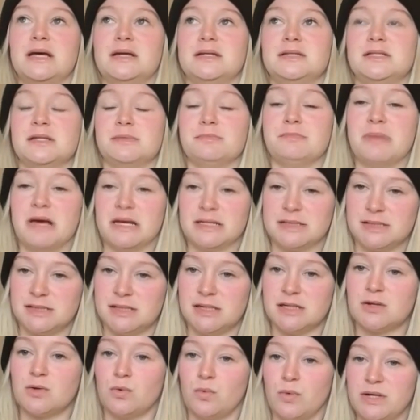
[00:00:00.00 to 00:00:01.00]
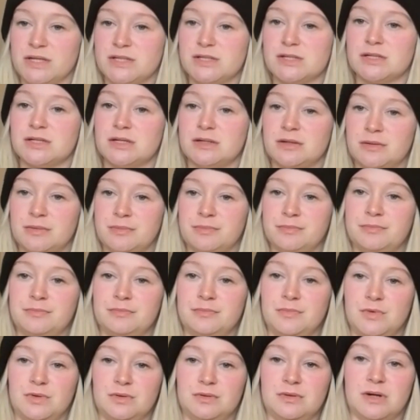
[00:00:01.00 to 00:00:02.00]
domestic oyster
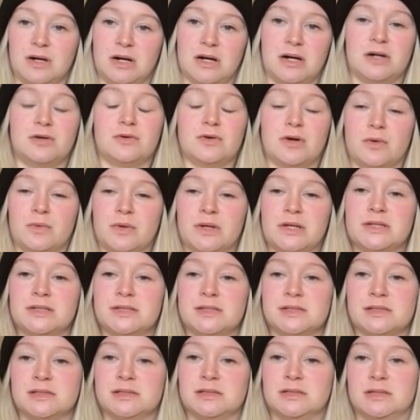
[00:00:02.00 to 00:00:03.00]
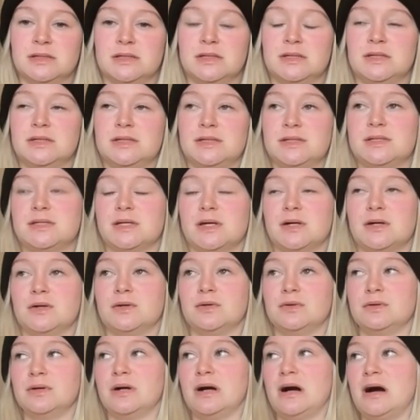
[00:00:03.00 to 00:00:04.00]
growers.
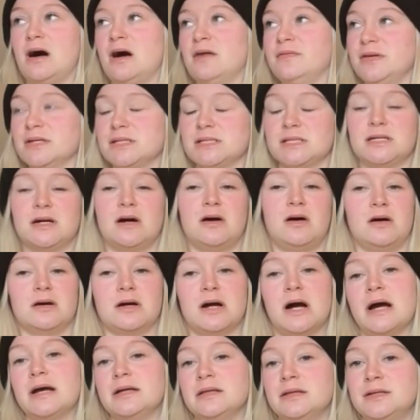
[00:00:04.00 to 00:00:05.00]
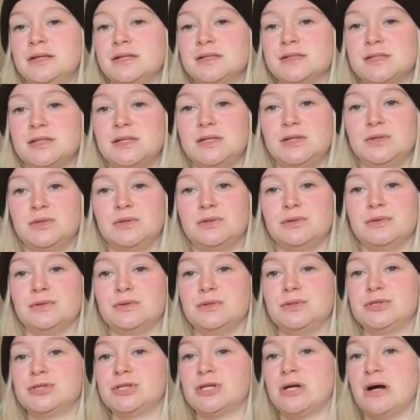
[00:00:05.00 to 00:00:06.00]
So obviously Hog Island is
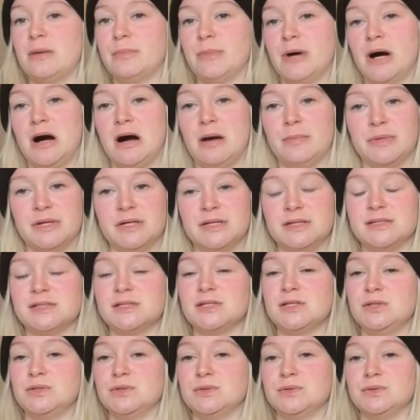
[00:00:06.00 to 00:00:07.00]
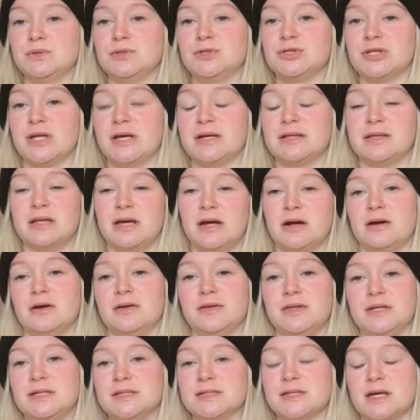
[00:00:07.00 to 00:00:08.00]
huge, Hama Hama is huge. Like there
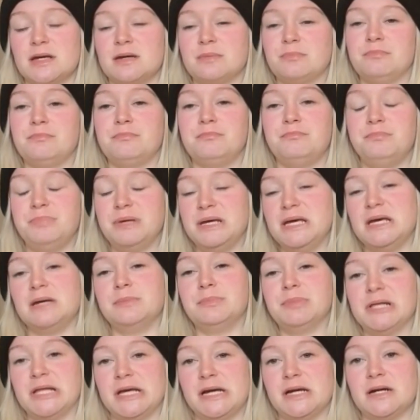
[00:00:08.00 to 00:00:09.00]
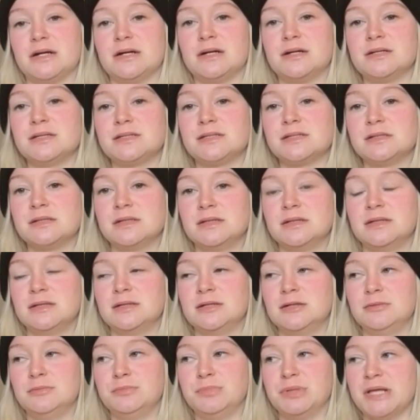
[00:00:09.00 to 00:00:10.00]
are these like big players.
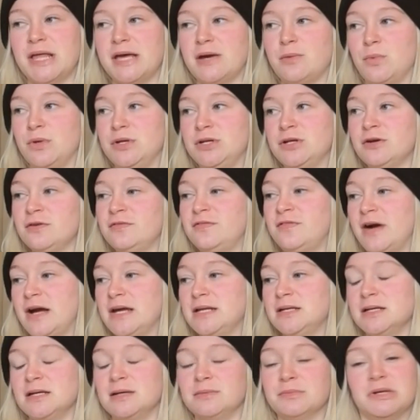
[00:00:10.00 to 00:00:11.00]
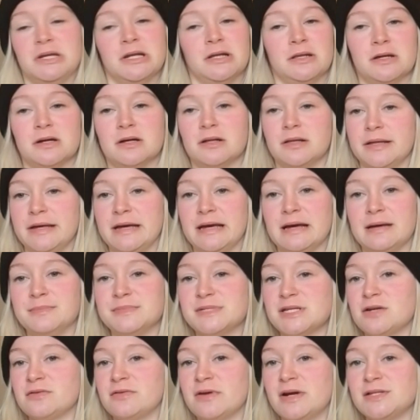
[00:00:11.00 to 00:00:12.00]
But like when you're finding Manila
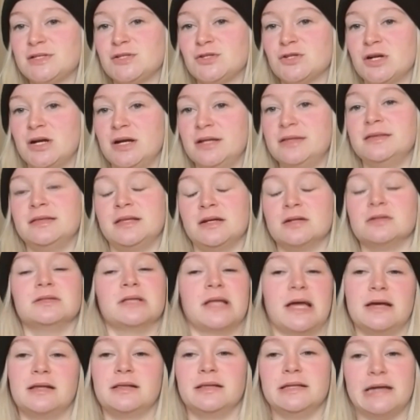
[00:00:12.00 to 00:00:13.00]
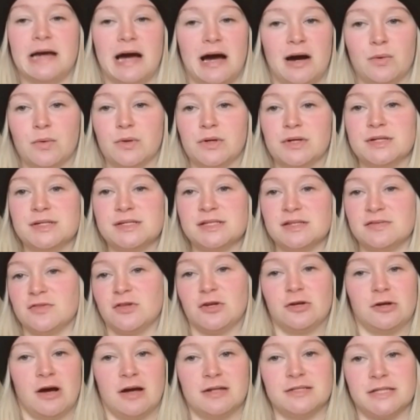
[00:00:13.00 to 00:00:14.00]
clams at a restaurant, they're likely ours if
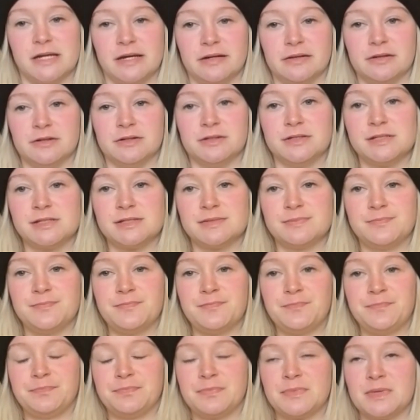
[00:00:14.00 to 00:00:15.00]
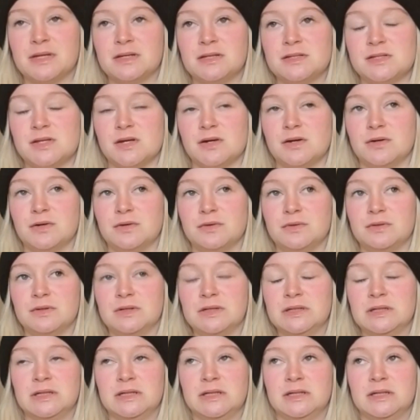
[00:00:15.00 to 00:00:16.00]
they're not Taylor's. So